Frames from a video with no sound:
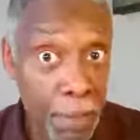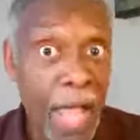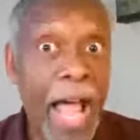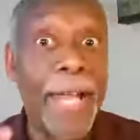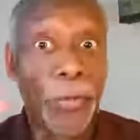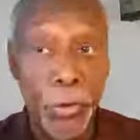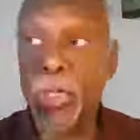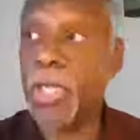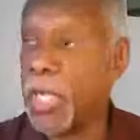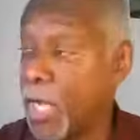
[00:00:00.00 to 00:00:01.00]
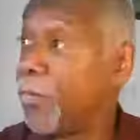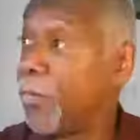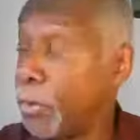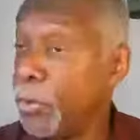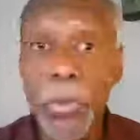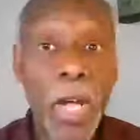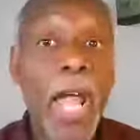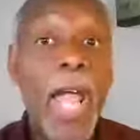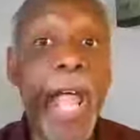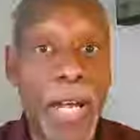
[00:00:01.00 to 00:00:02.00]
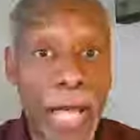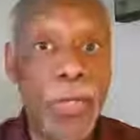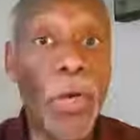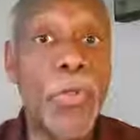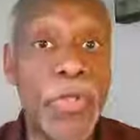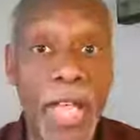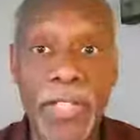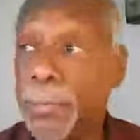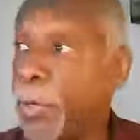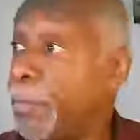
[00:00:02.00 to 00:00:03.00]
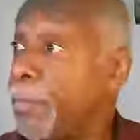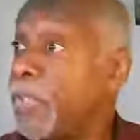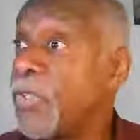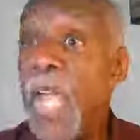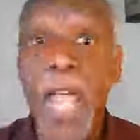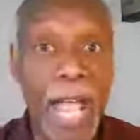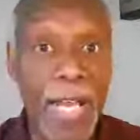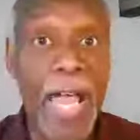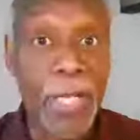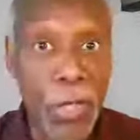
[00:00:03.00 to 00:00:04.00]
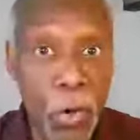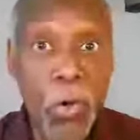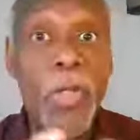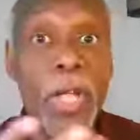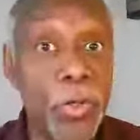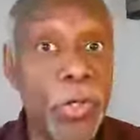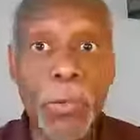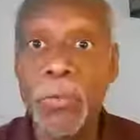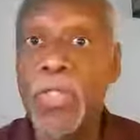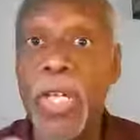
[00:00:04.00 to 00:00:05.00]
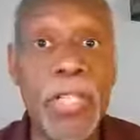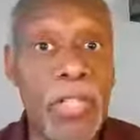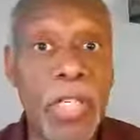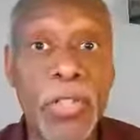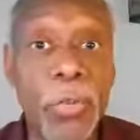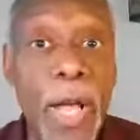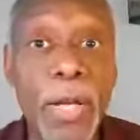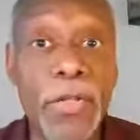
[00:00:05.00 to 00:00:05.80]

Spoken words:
I know you're going to come through, and I know this has a purpose, and I know that you're going to change things around.